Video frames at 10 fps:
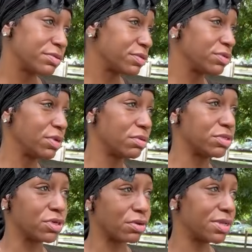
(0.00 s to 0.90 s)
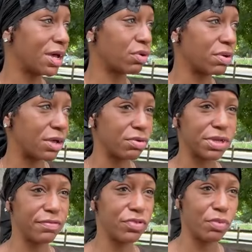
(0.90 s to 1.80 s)
don't
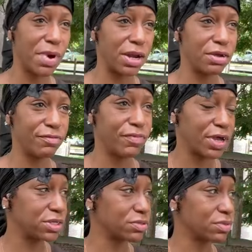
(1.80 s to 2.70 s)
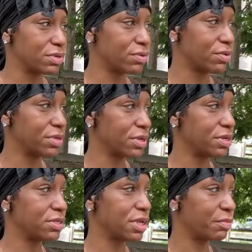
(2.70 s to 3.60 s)
give nobody advice on
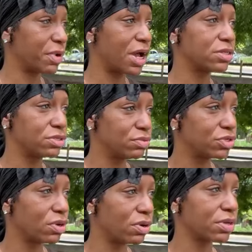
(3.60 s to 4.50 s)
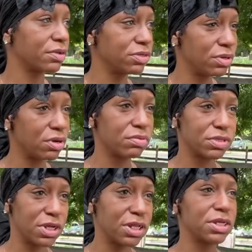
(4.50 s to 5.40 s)
anything, but I do talk,
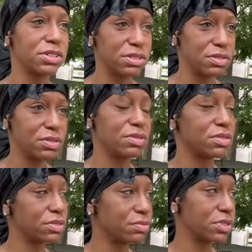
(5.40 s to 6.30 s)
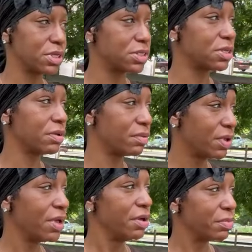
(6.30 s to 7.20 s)
and listen to what they say.
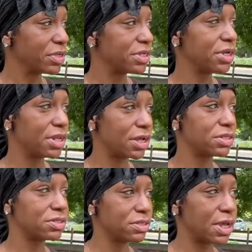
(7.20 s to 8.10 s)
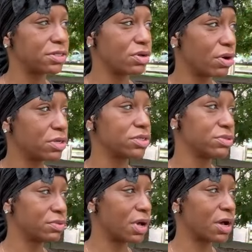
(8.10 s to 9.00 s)
But yeah, that's hard
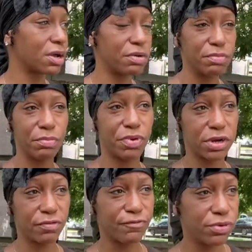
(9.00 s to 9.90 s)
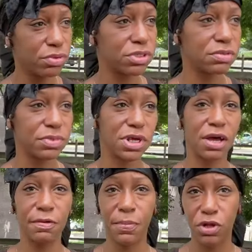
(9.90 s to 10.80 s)
too. I come bring food
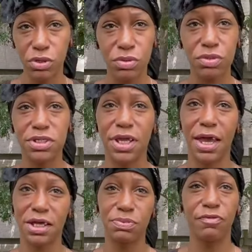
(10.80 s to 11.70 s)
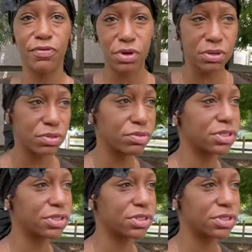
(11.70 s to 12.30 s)
sometimes, clothes. They ask me for clothes.